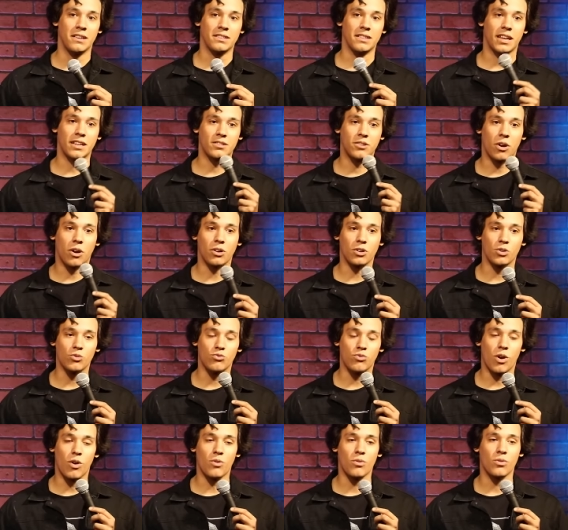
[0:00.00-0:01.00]
Like, dog, you
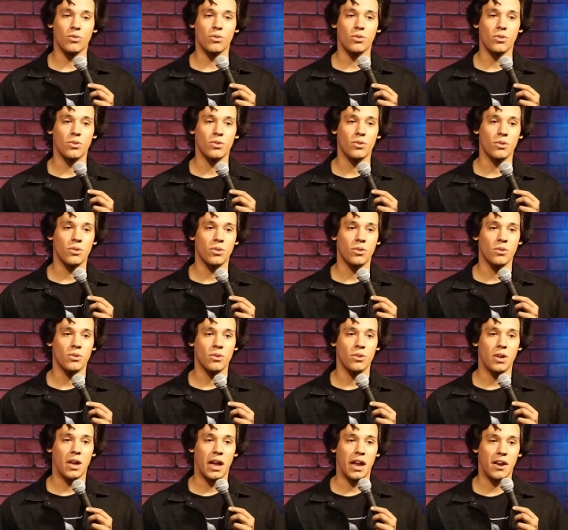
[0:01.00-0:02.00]
wrote
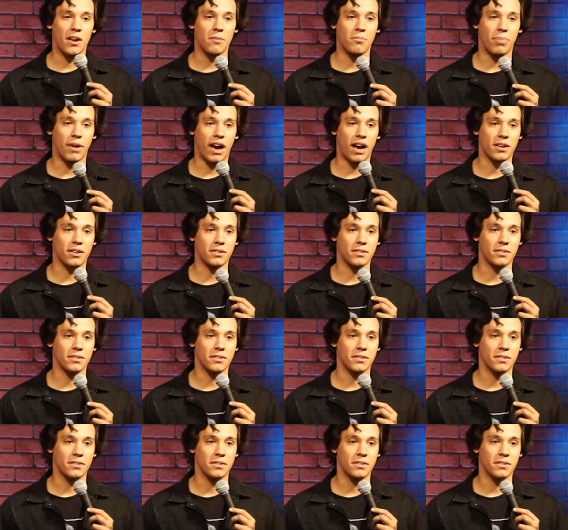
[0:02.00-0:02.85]
Harry Potter.